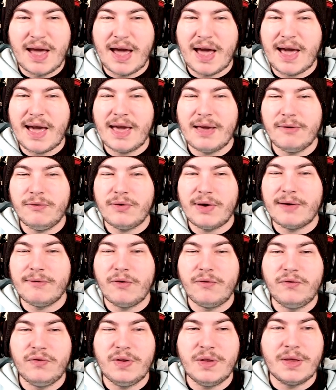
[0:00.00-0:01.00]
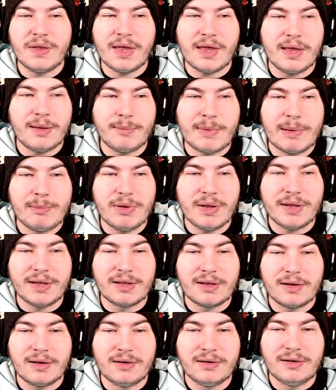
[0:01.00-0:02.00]
I have a feeling that might be
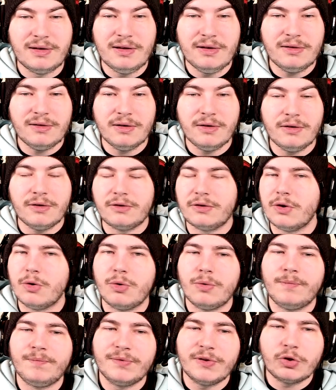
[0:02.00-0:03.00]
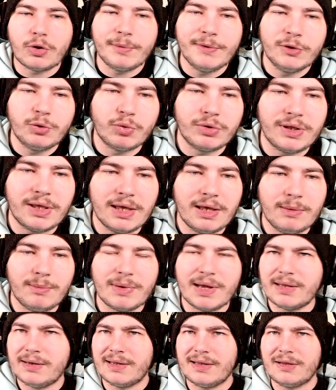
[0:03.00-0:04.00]
decent. So let's hop into a game,
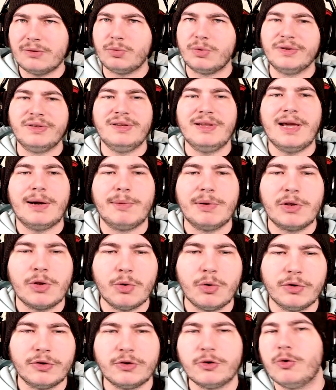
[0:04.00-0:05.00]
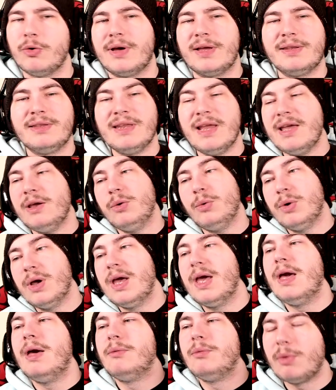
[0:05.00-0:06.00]
and I guess we'll see how it goes. So now
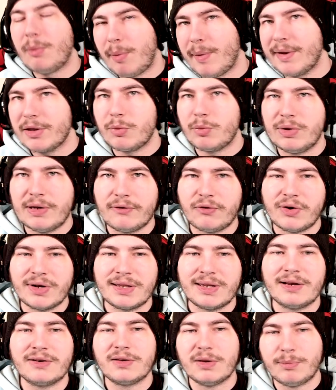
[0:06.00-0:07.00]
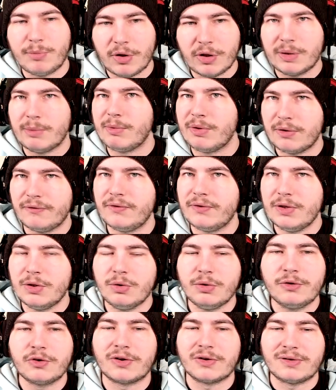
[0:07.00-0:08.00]
we're back whenever I can actually put them on the
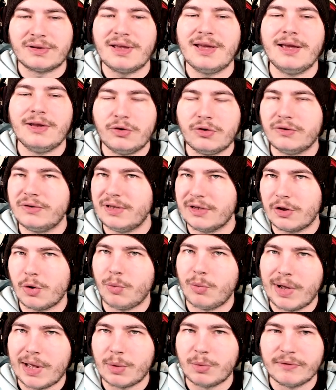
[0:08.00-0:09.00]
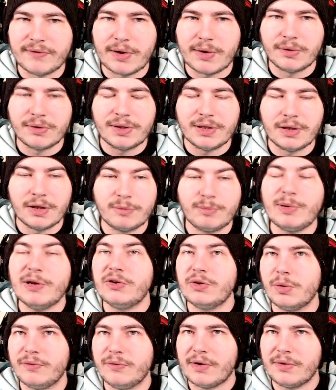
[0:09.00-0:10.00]
field, because it does take a while
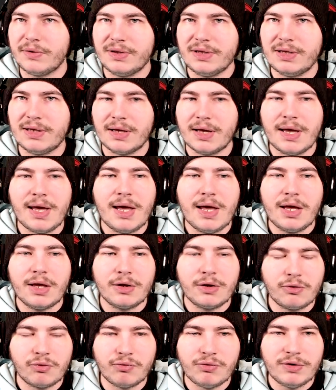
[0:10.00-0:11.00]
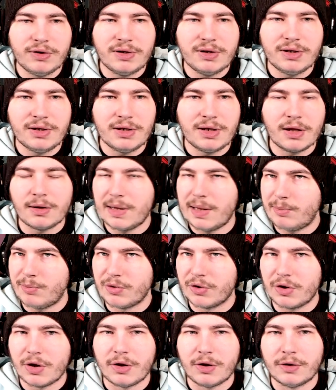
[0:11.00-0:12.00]
especially the greedy
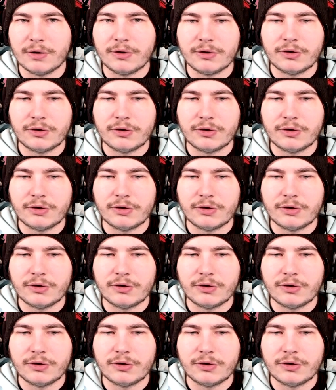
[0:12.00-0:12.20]
leprechaun.